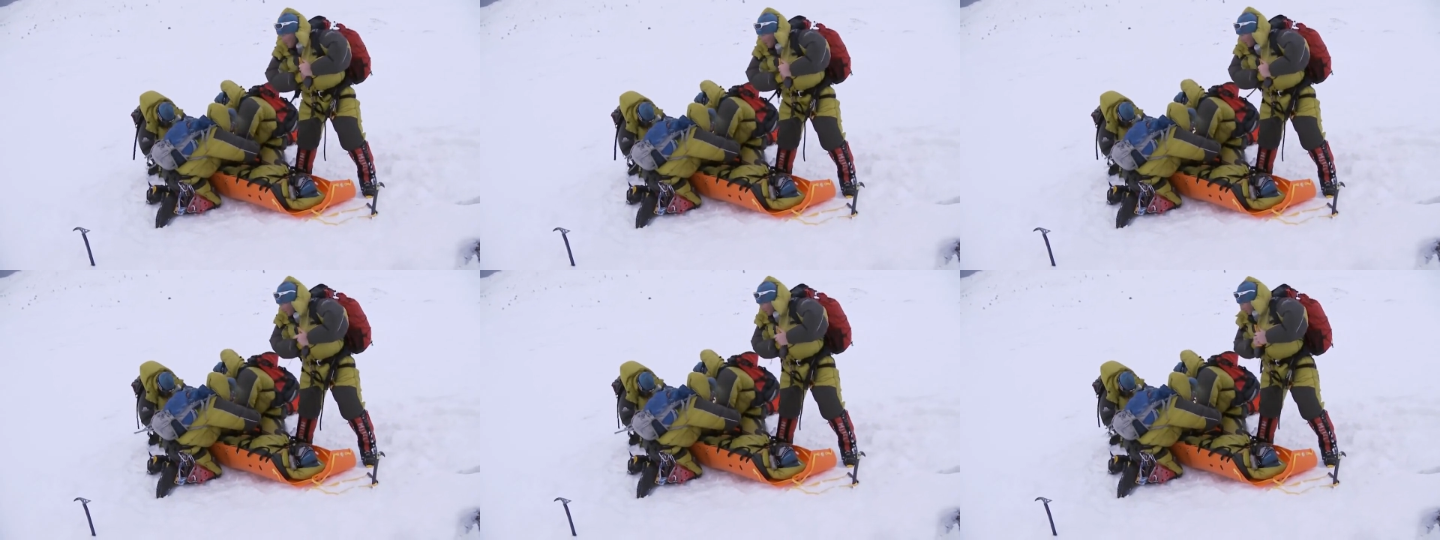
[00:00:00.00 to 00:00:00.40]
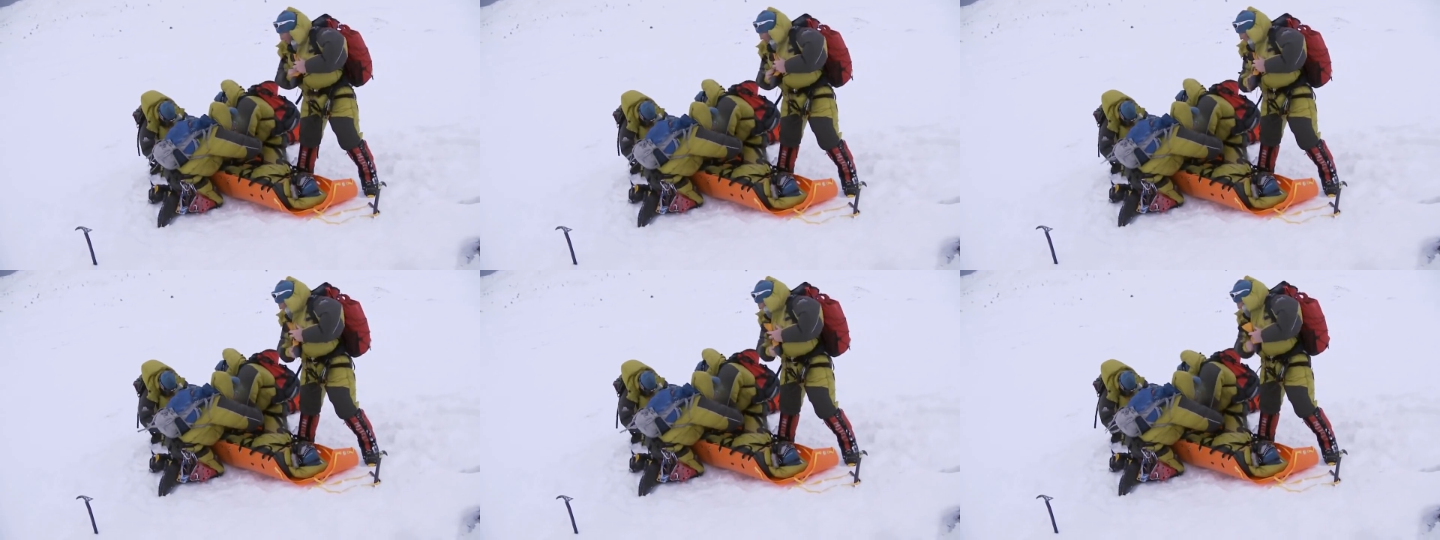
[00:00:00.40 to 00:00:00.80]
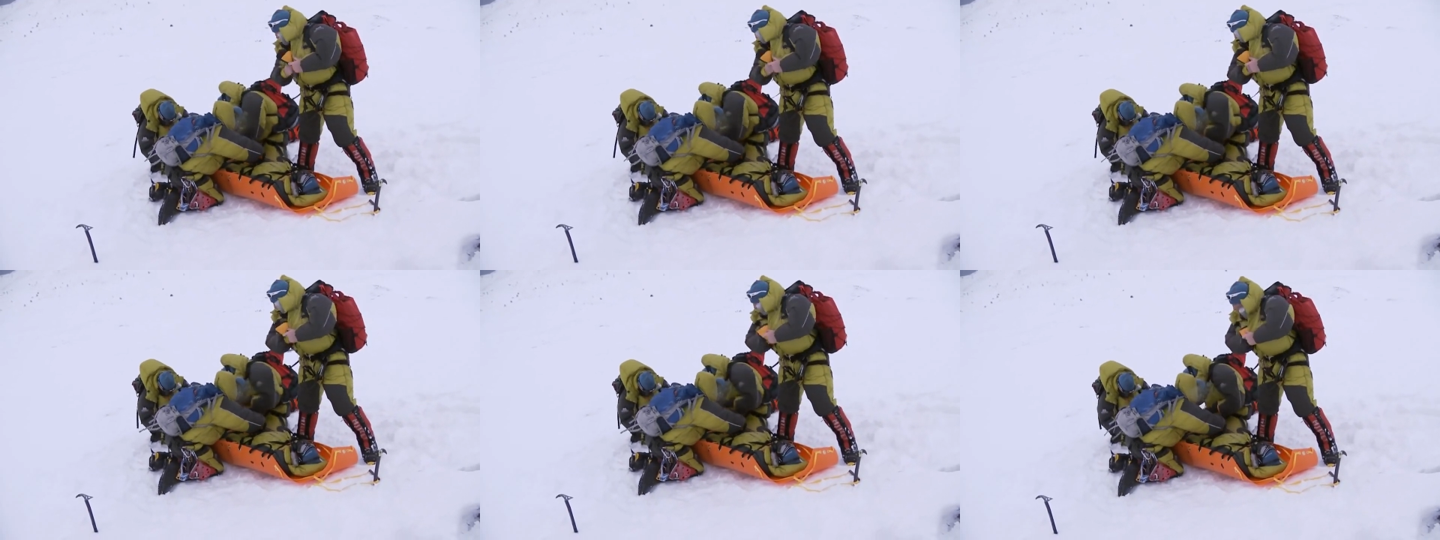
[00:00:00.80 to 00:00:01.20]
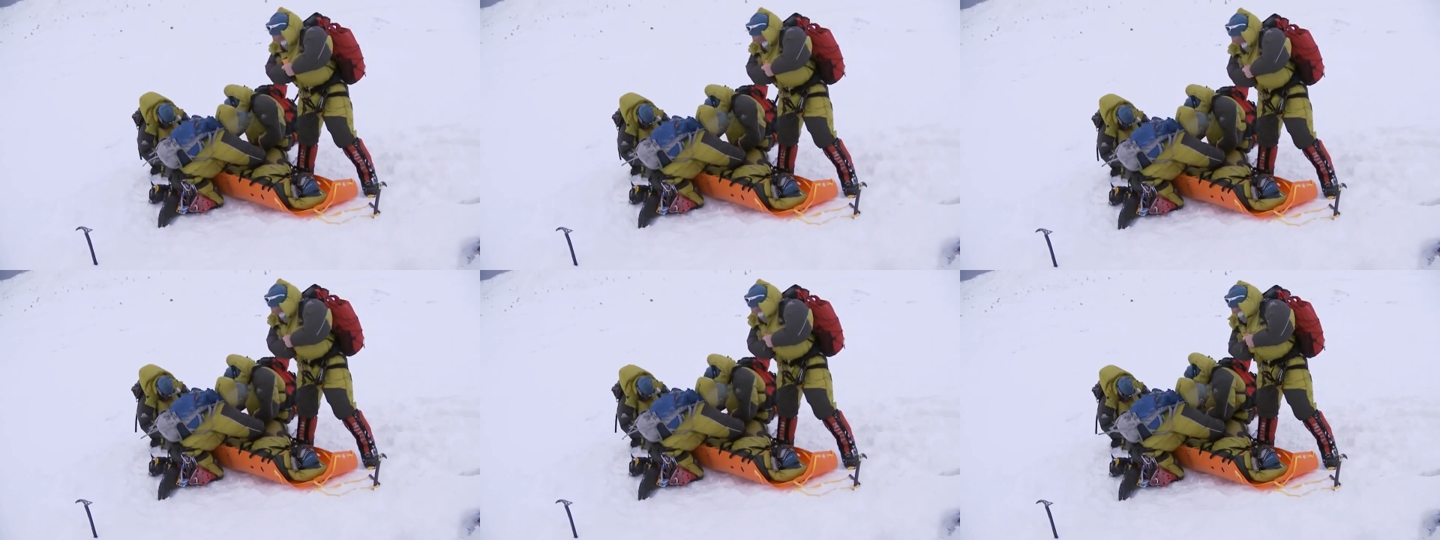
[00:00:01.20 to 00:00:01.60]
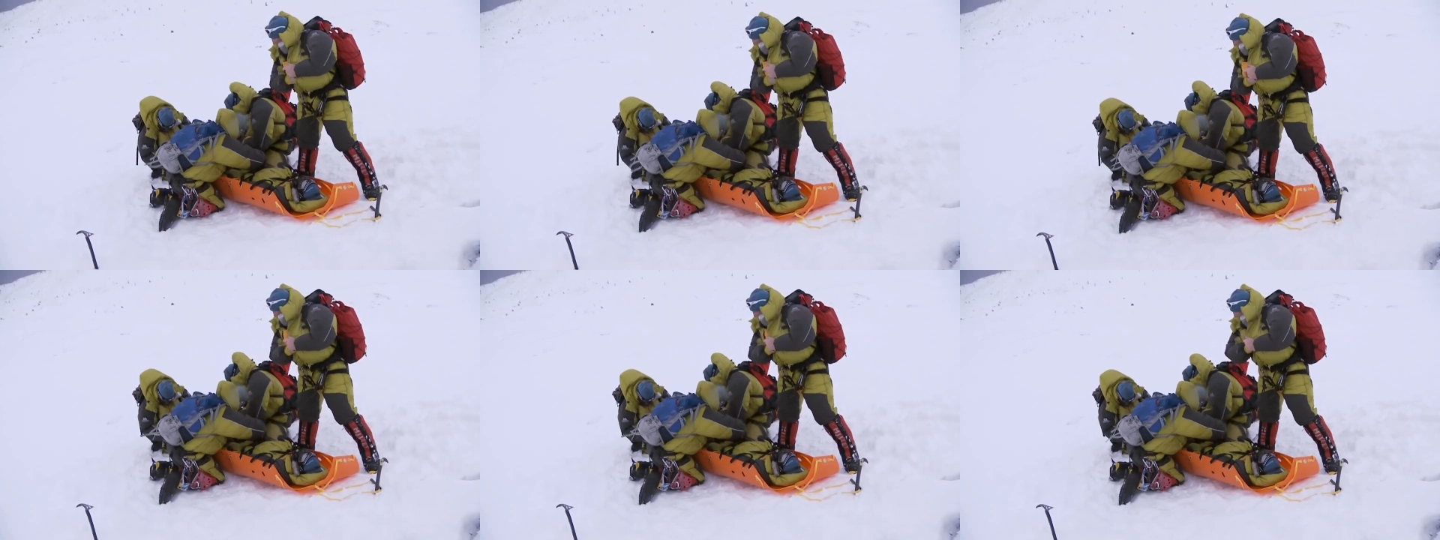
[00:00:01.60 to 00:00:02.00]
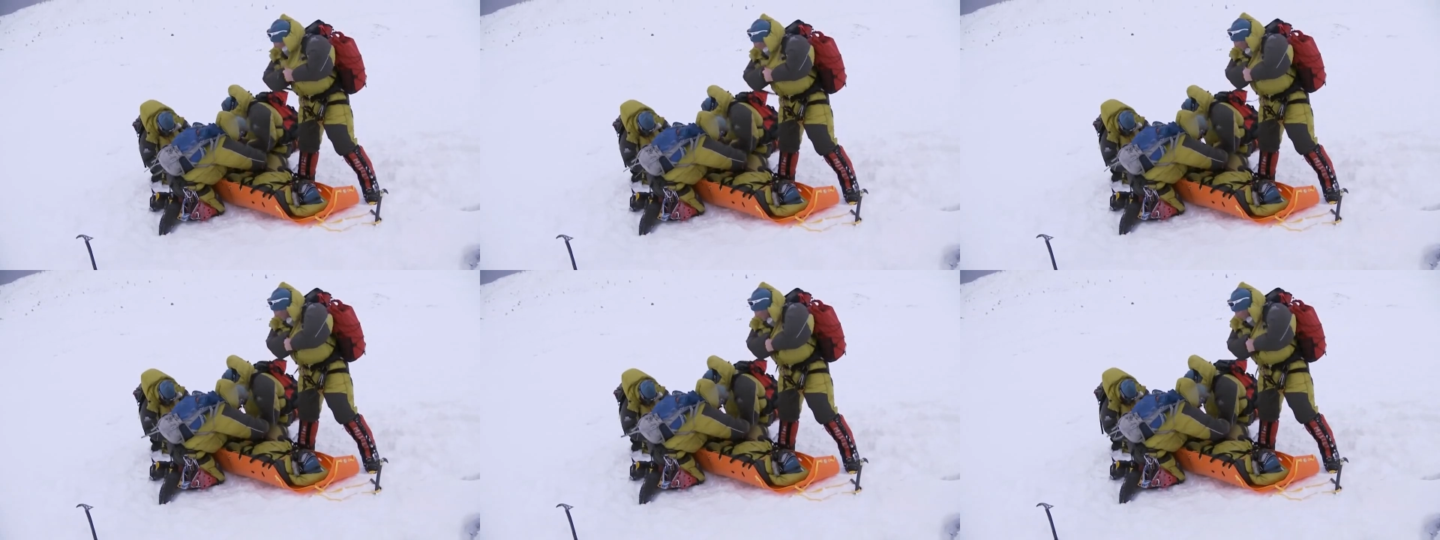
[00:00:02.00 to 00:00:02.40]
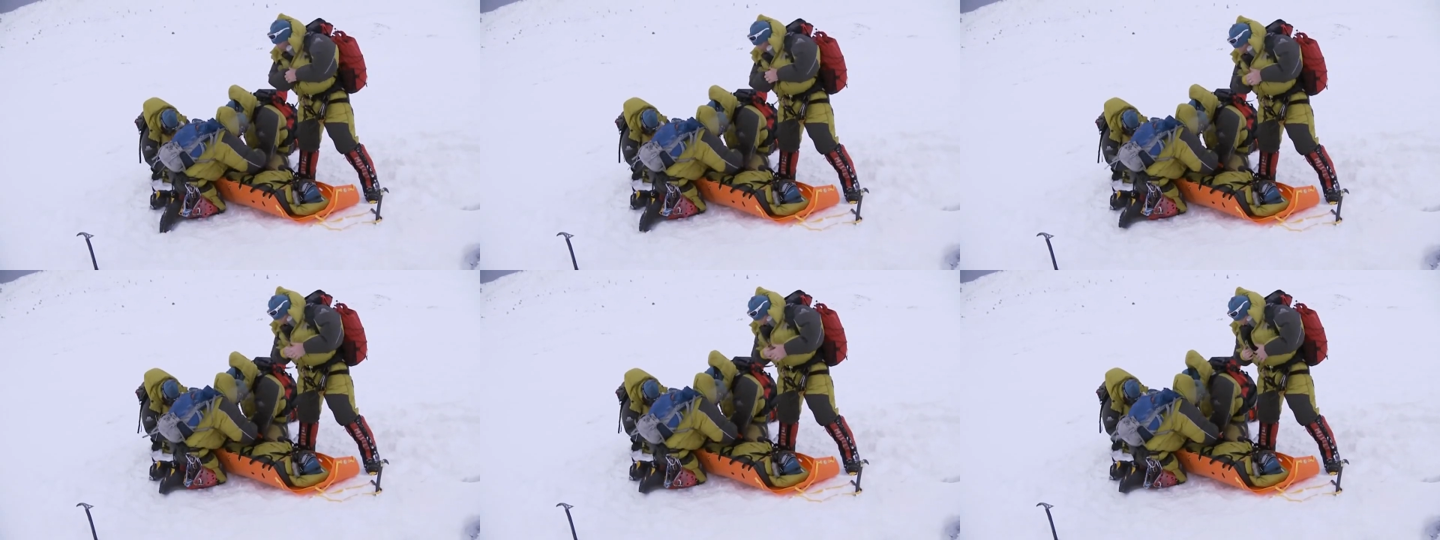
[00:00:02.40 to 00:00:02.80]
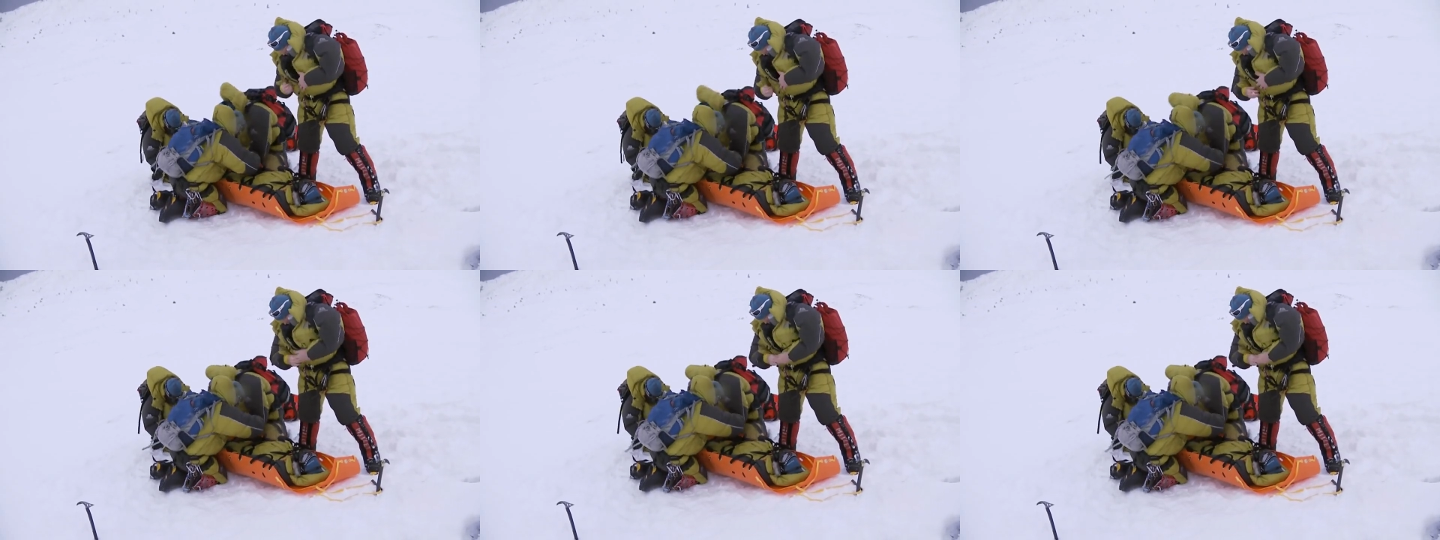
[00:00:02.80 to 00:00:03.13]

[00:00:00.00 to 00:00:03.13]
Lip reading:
(no speaker visible)